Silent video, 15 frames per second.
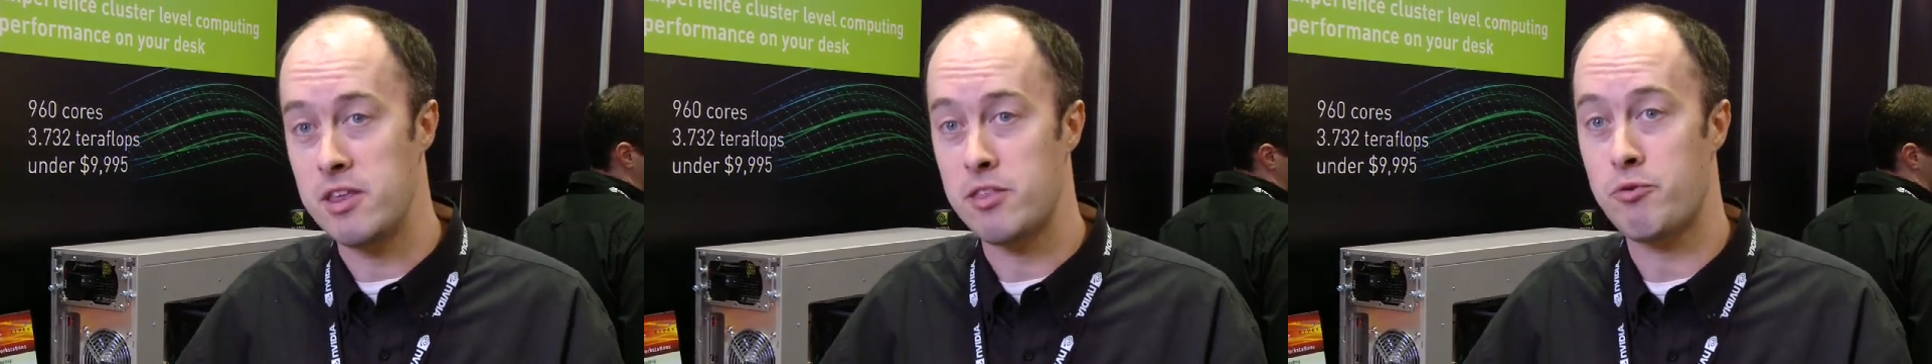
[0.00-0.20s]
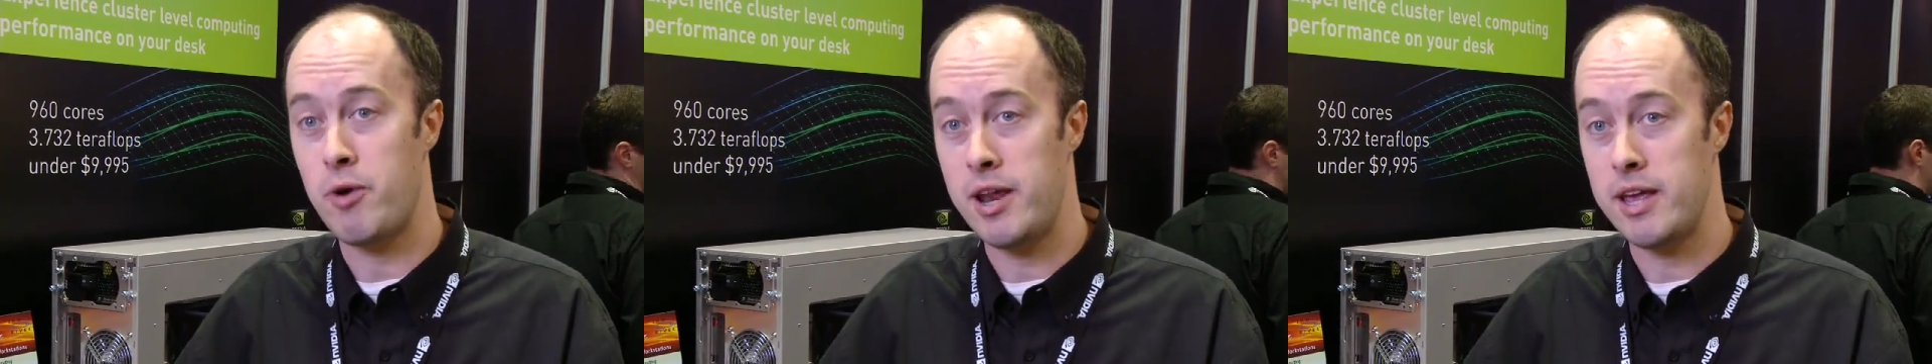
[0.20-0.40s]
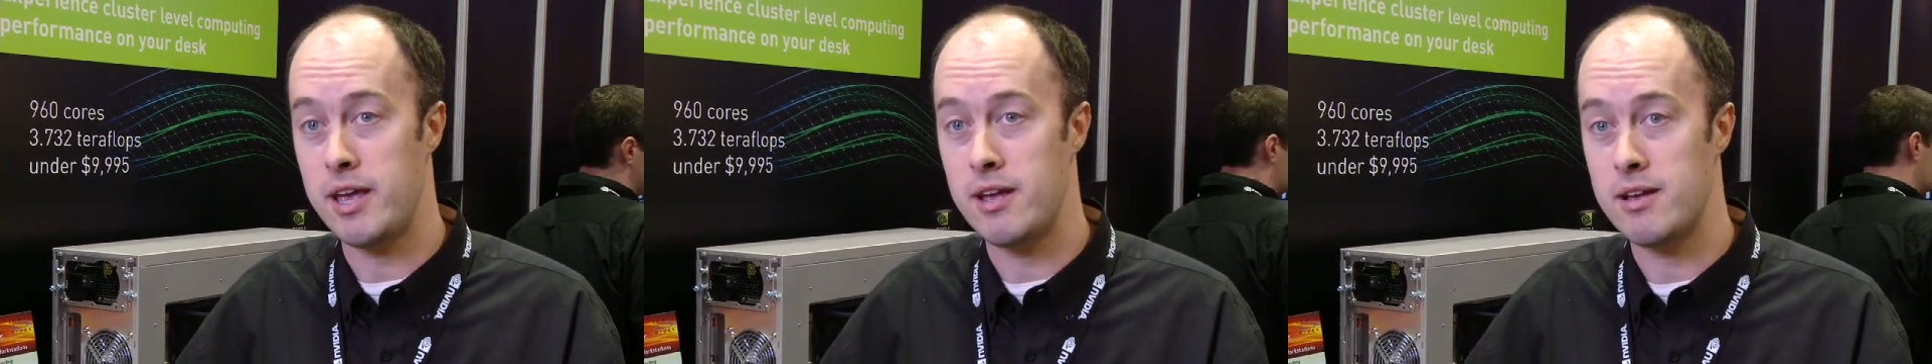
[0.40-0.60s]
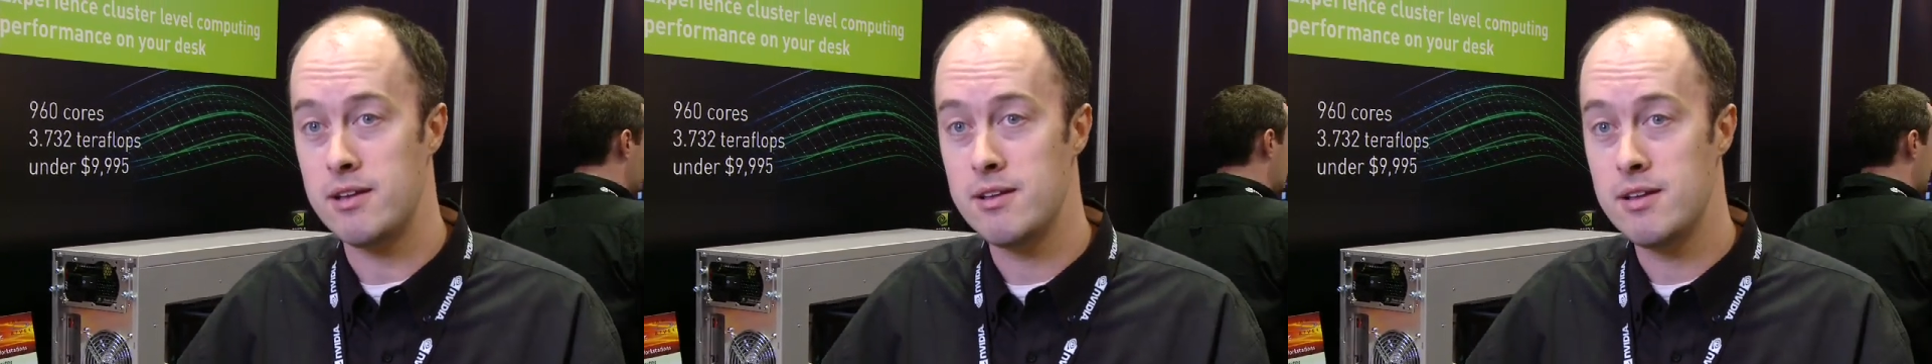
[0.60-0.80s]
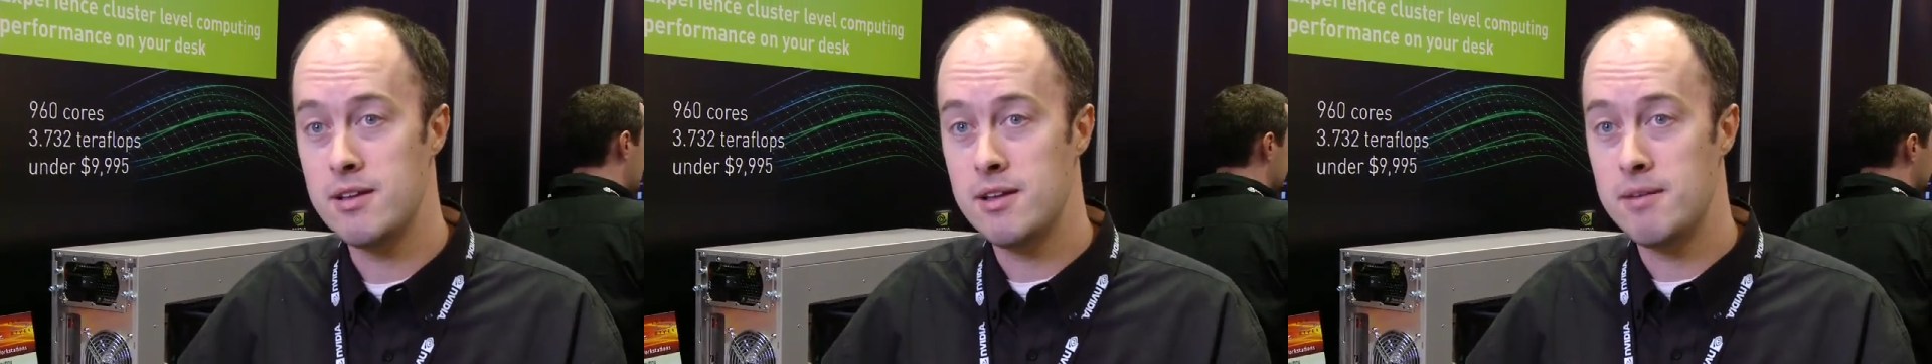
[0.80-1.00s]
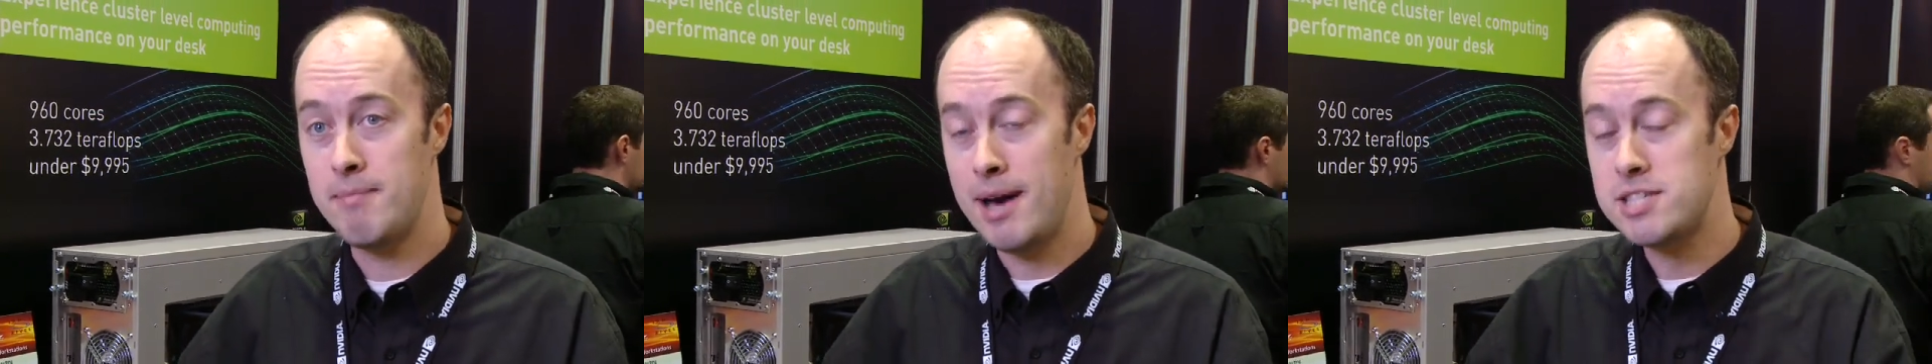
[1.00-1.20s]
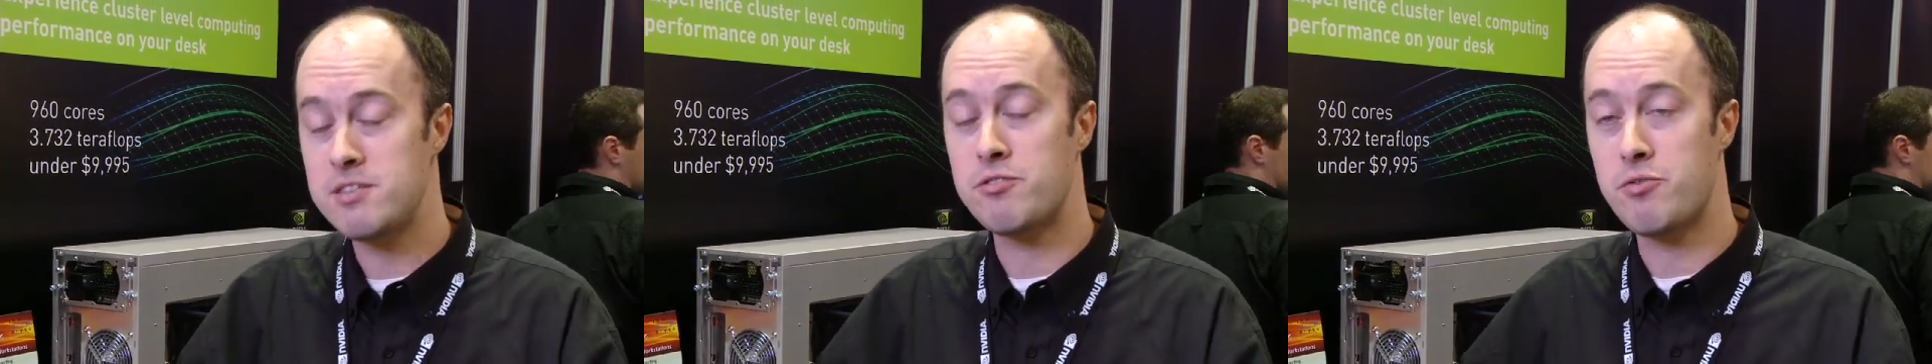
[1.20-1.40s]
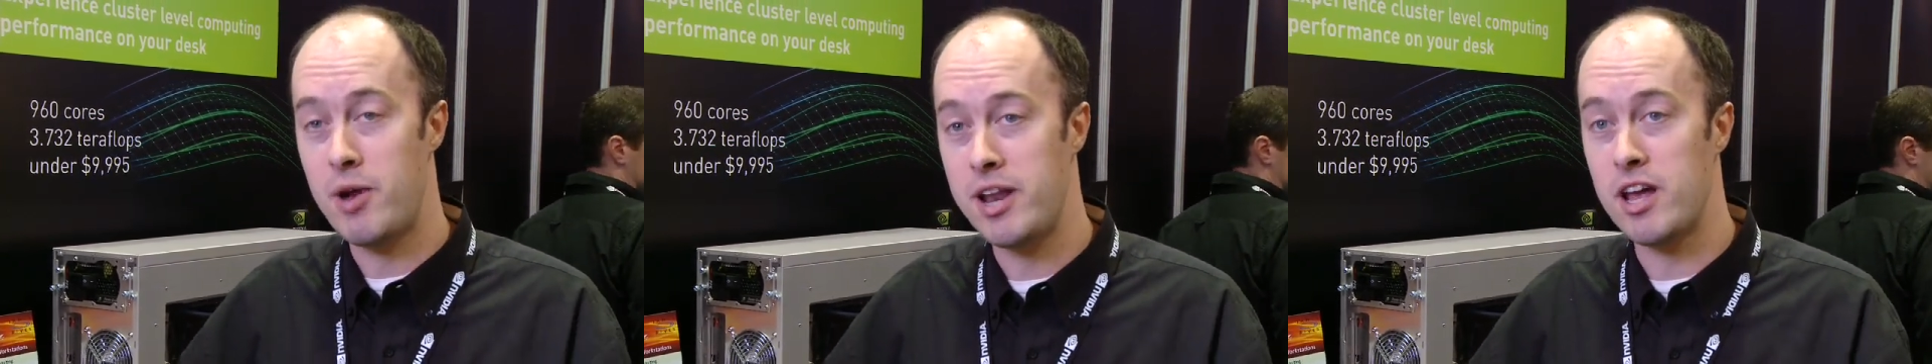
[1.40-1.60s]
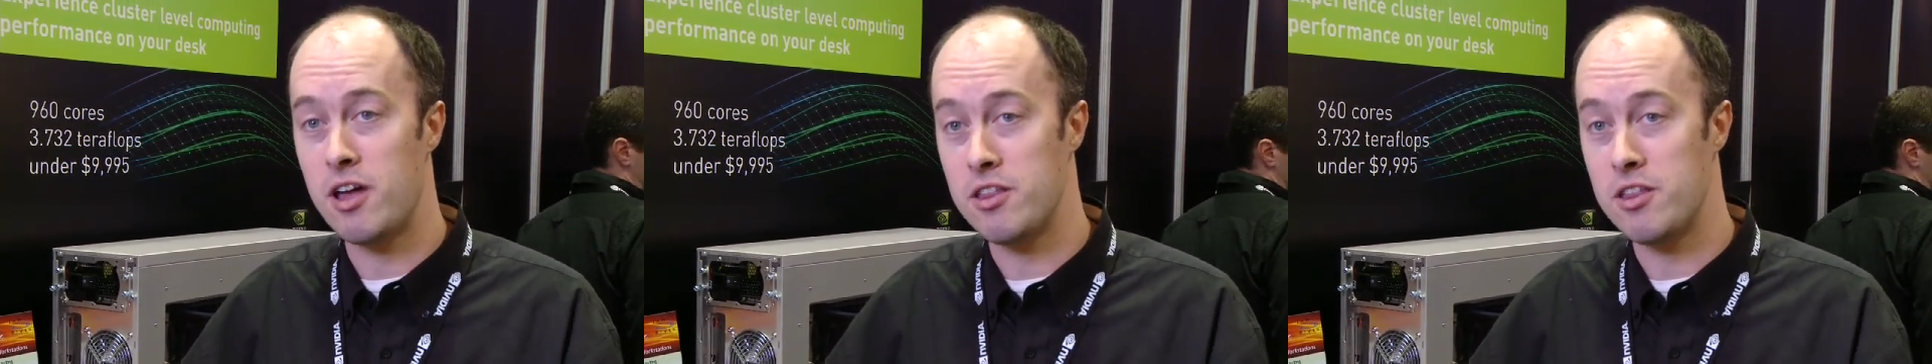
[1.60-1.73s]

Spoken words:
threading